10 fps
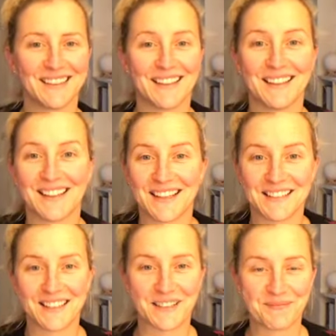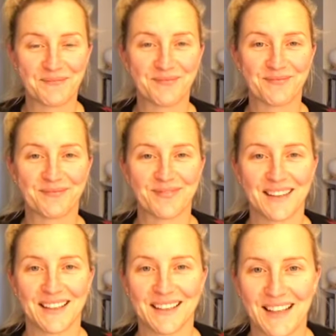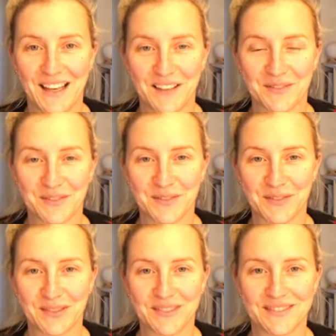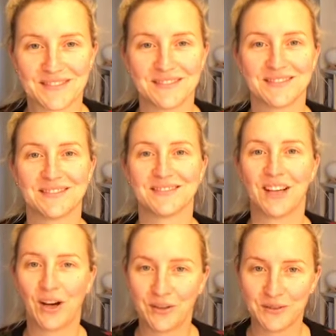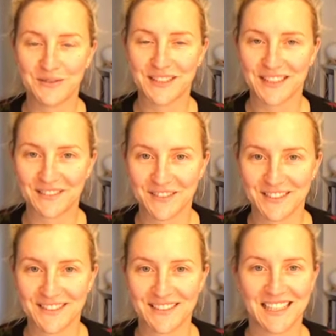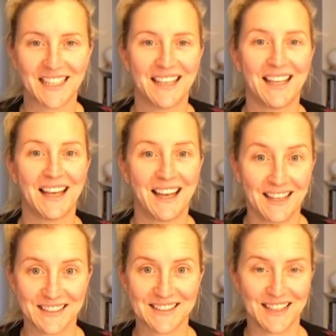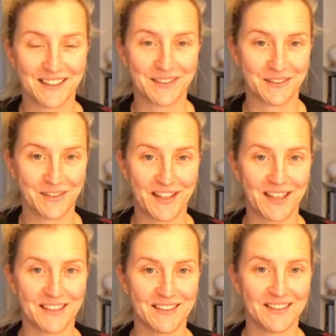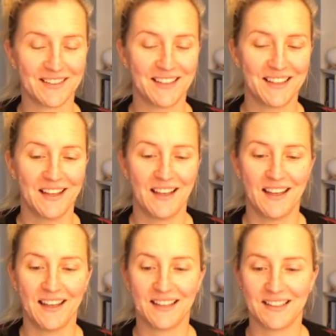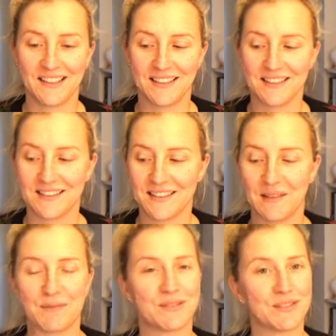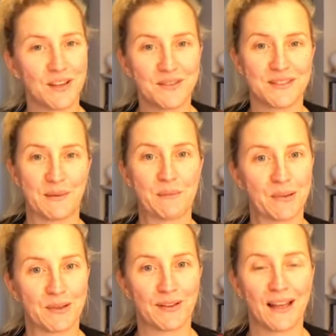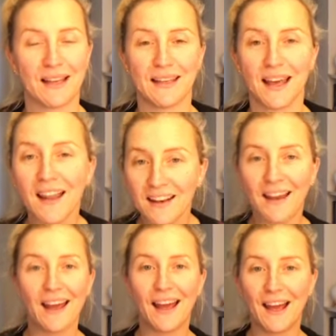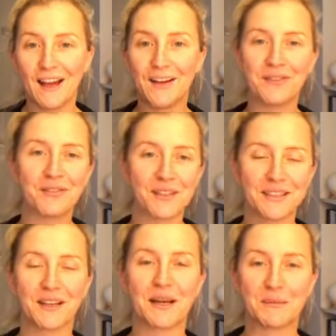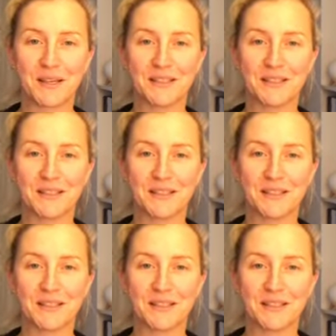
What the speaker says: And that's it. Inhale for 4, hold for 7, exhale for 8. It seems so simple, and yet every time I